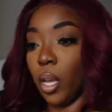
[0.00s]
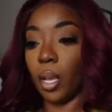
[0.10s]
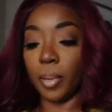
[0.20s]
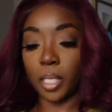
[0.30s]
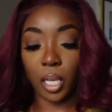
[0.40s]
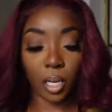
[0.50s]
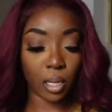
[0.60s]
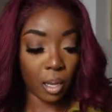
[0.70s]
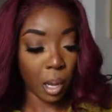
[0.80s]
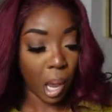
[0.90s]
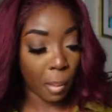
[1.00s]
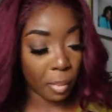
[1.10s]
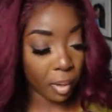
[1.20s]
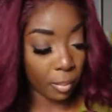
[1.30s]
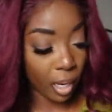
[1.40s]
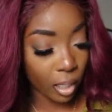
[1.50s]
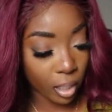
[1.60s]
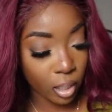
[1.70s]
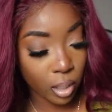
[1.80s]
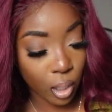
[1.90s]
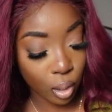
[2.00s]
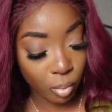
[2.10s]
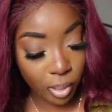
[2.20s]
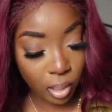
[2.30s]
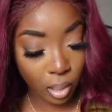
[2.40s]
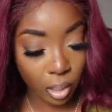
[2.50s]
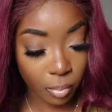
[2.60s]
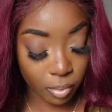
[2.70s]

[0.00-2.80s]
I'm excited. I'm gonna put it back in there so I don't mess it up.